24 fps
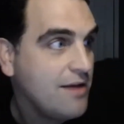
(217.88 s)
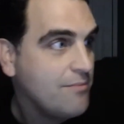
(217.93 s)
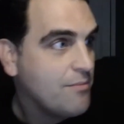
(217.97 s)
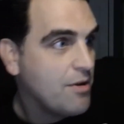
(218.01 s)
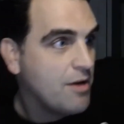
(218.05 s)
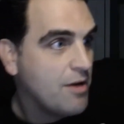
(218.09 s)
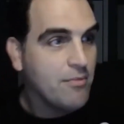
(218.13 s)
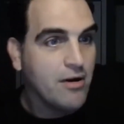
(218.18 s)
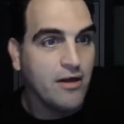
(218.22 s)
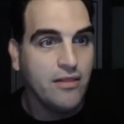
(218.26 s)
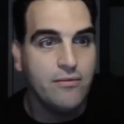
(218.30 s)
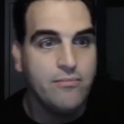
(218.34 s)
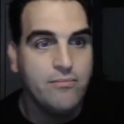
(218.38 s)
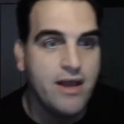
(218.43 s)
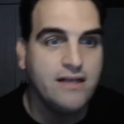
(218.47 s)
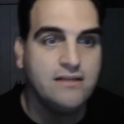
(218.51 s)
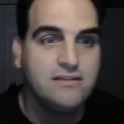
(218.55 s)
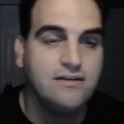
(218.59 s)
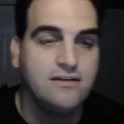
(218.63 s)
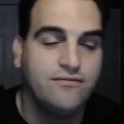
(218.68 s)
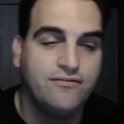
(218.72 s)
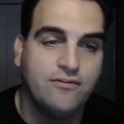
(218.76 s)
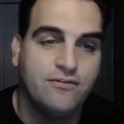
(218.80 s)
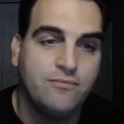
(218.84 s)
mother makes
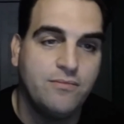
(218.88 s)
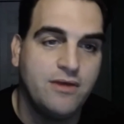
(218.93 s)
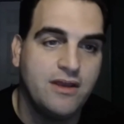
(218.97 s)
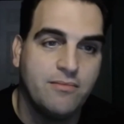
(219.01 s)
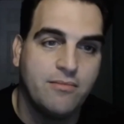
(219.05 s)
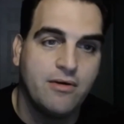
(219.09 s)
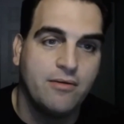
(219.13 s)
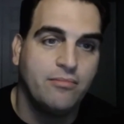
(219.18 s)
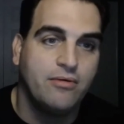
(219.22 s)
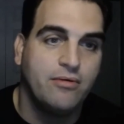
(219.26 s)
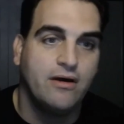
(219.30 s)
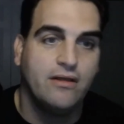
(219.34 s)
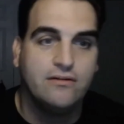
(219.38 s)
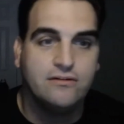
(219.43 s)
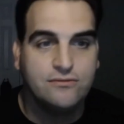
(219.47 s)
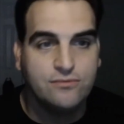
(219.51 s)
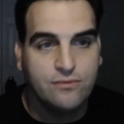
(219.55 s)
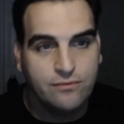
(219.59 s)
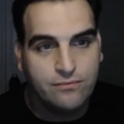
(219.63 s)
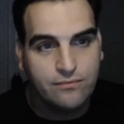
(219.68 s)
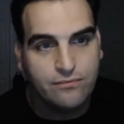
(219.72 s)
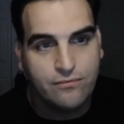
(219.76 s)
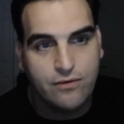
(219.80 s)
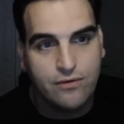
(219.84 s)
it for me and my brothers
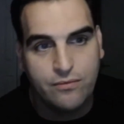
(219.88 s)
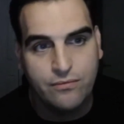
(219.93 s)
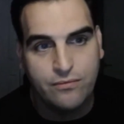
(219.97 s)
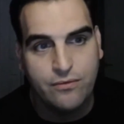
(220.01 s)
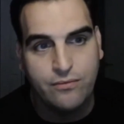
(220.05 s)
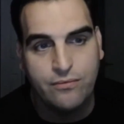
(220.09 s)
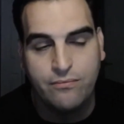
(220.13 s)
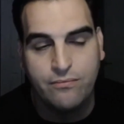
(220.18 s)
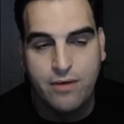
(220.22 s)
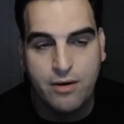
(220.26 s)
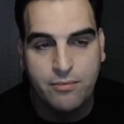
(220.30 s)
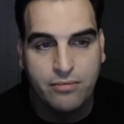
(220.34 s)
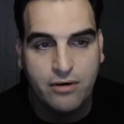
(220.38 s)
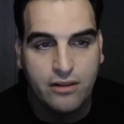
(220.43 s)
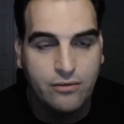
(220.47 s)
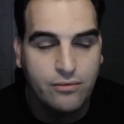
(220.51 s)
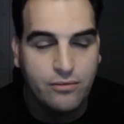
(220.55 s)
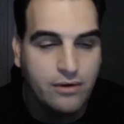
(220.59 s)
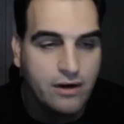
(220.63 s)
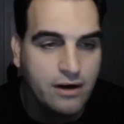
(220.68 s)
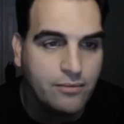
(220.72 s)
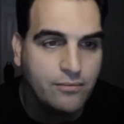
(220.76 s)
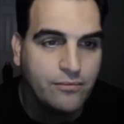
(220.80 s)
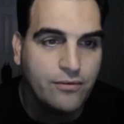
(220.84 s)
when
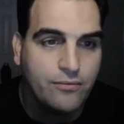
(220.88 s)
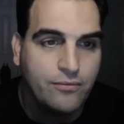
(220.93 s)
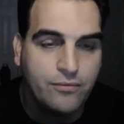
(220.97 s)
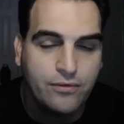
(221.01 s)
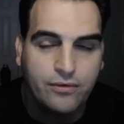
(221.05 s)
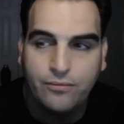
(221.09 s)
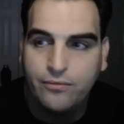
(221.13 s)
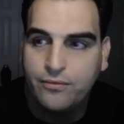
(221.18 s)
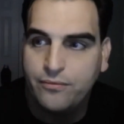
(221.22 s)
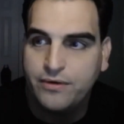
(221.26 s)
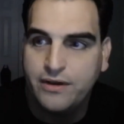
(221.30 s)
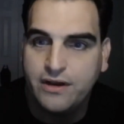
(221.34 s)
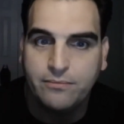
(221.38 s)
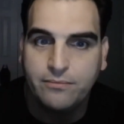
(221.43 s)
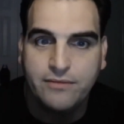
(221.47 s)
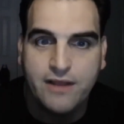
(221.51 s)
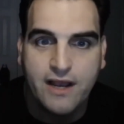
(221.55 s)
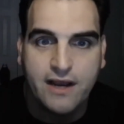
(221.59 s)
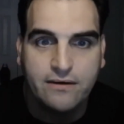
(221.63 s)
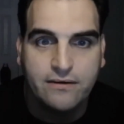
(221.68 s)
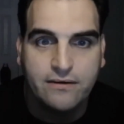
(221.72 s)
we come down.